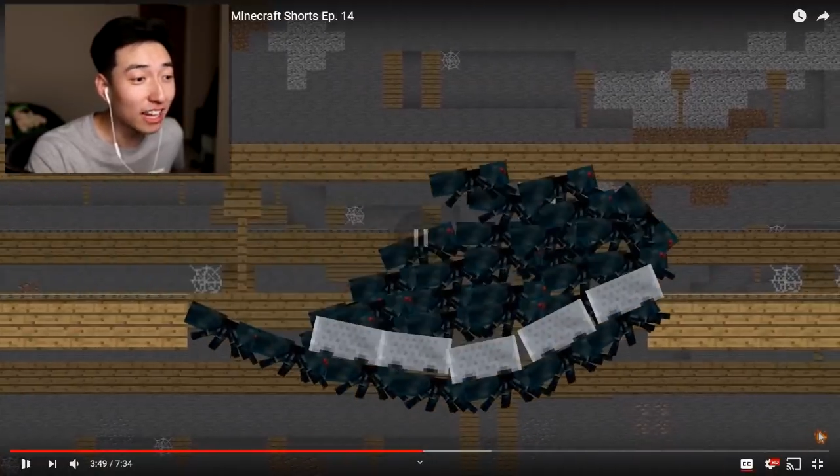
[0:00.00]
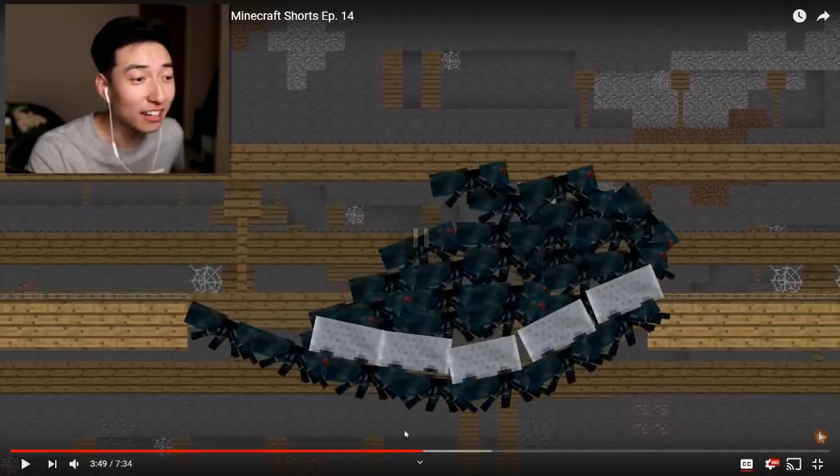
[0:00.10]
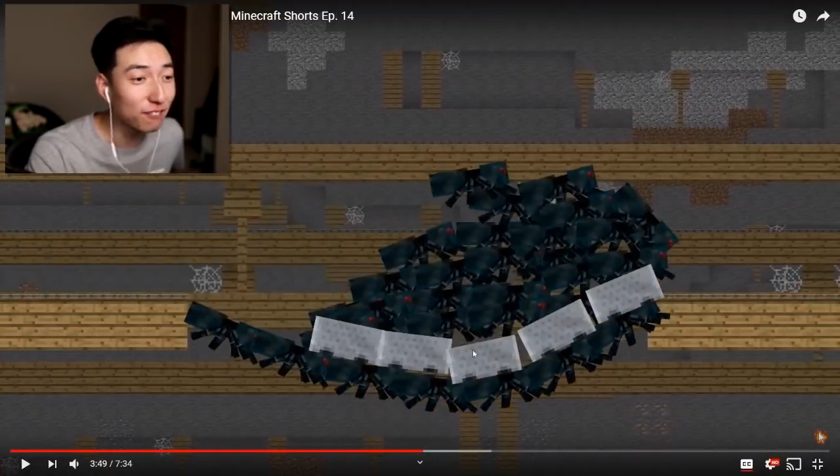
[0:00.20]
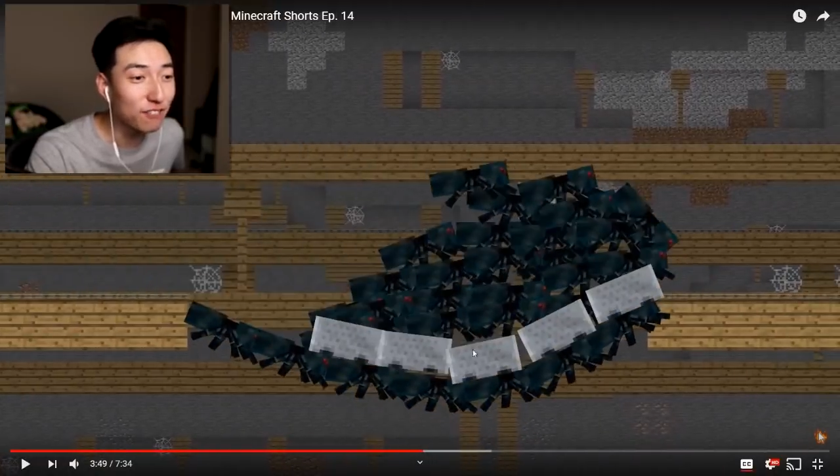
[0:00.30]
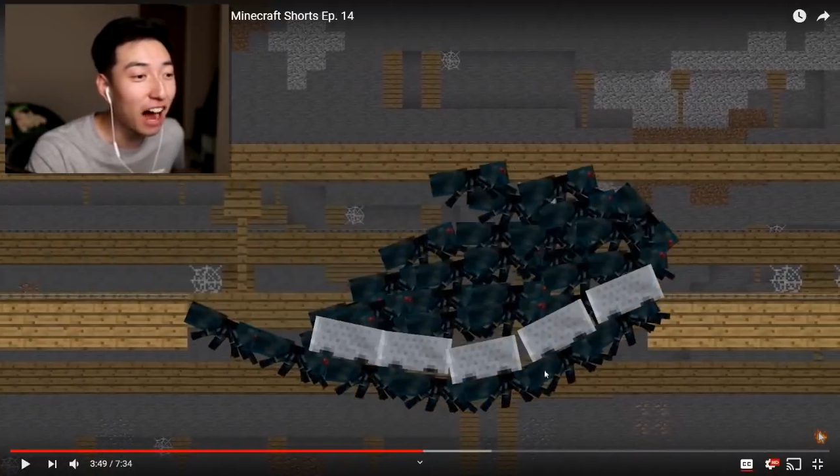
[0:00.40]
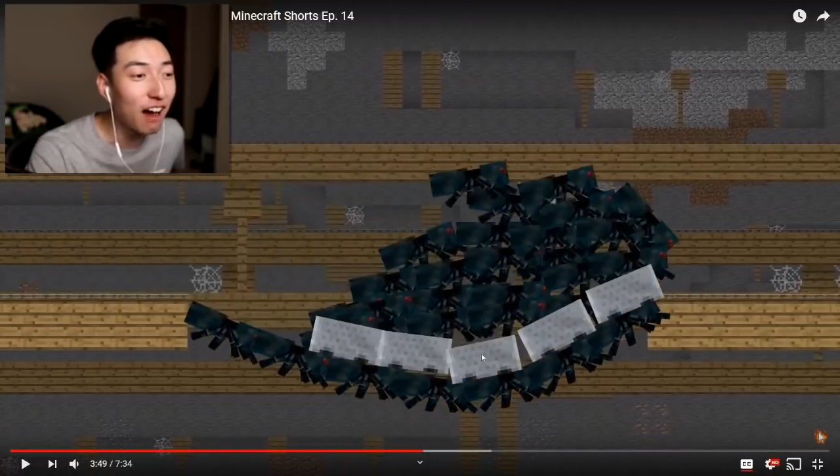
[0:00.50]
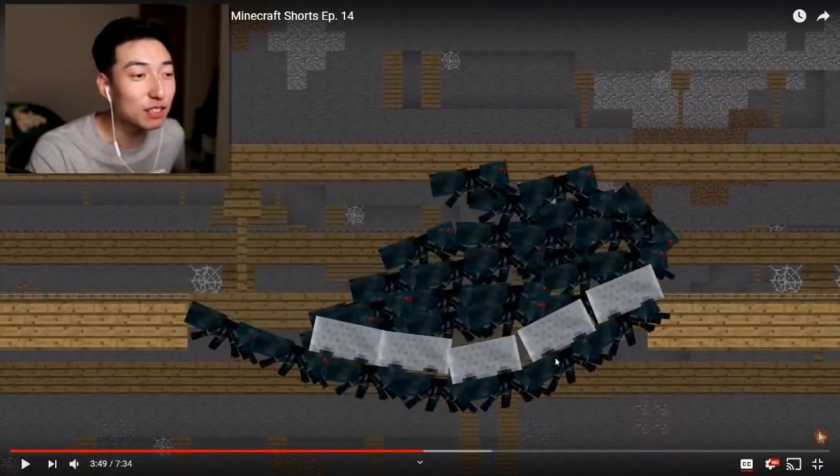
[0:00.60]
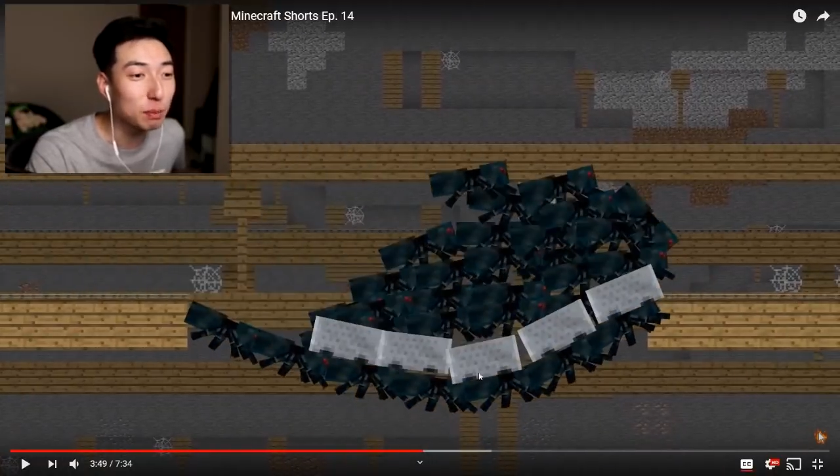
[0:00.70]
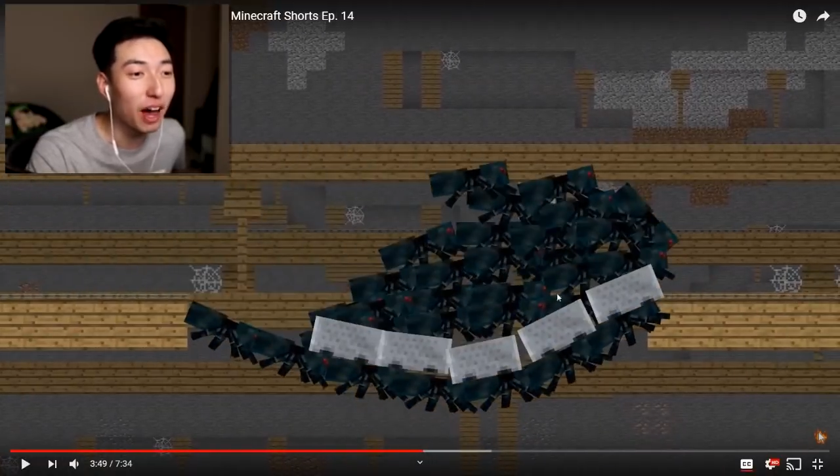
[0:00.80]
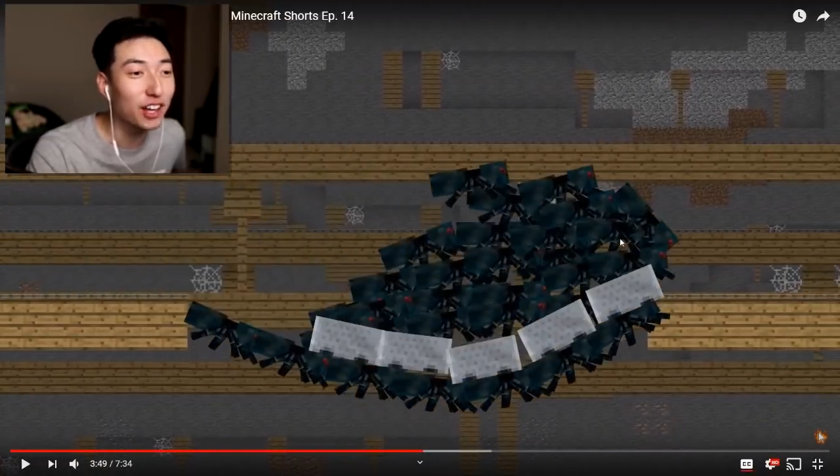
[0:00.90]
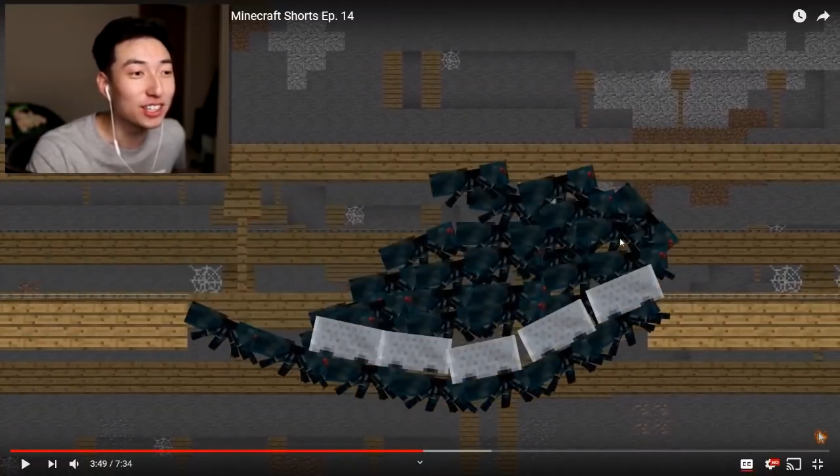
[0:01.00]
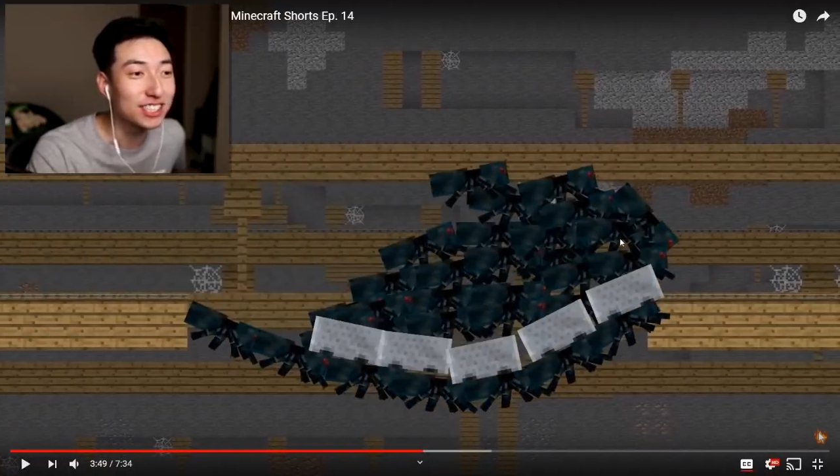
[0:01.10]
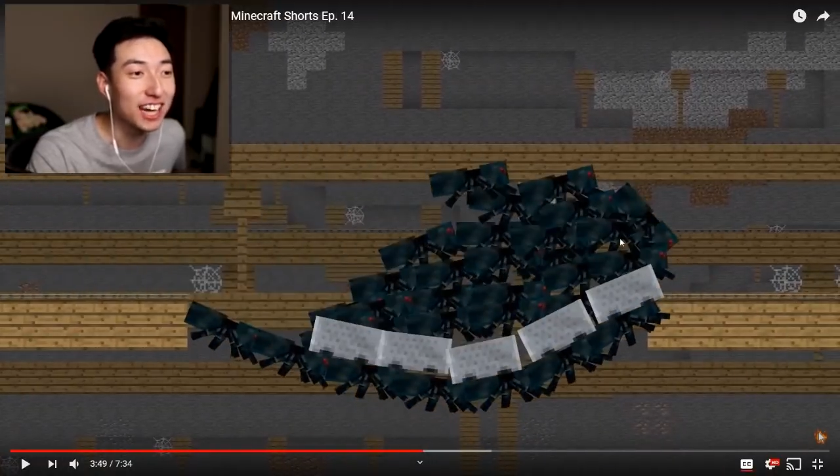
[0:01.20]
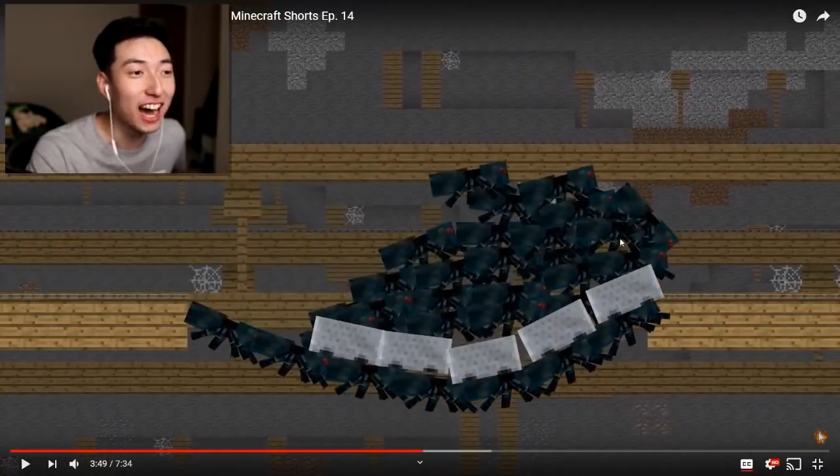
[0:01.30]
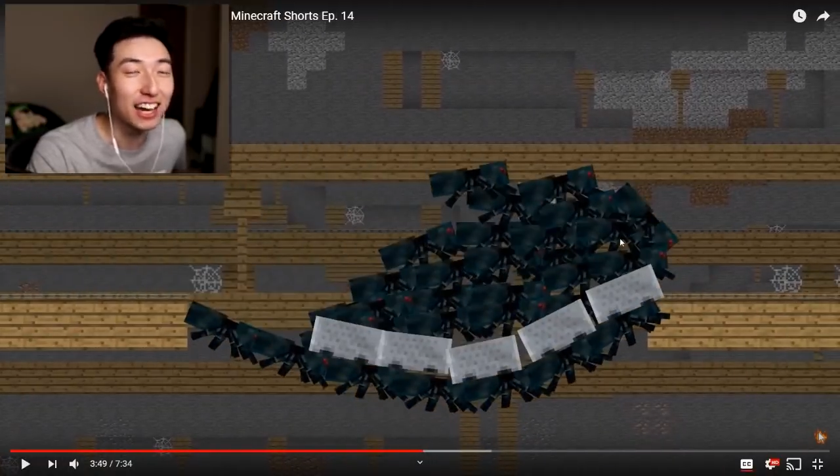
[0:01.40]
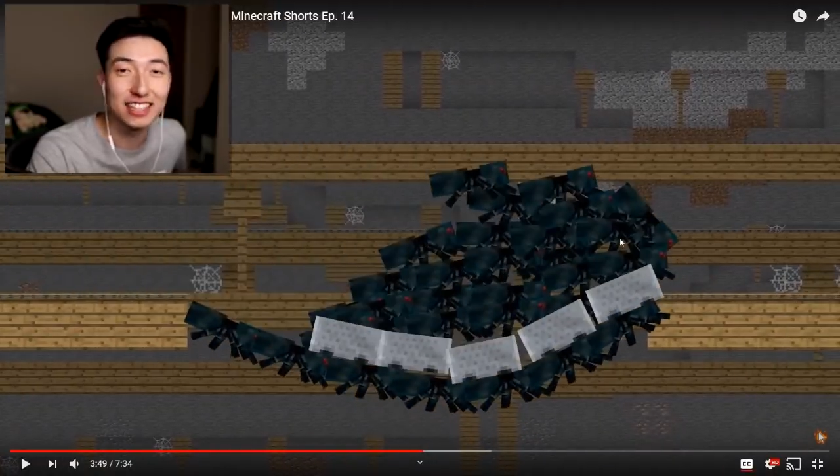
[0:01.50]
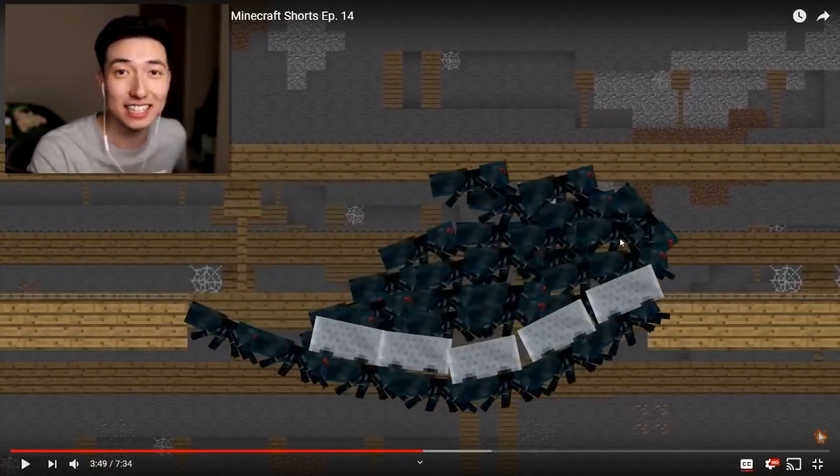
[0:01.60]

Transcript: like 5 spiders died.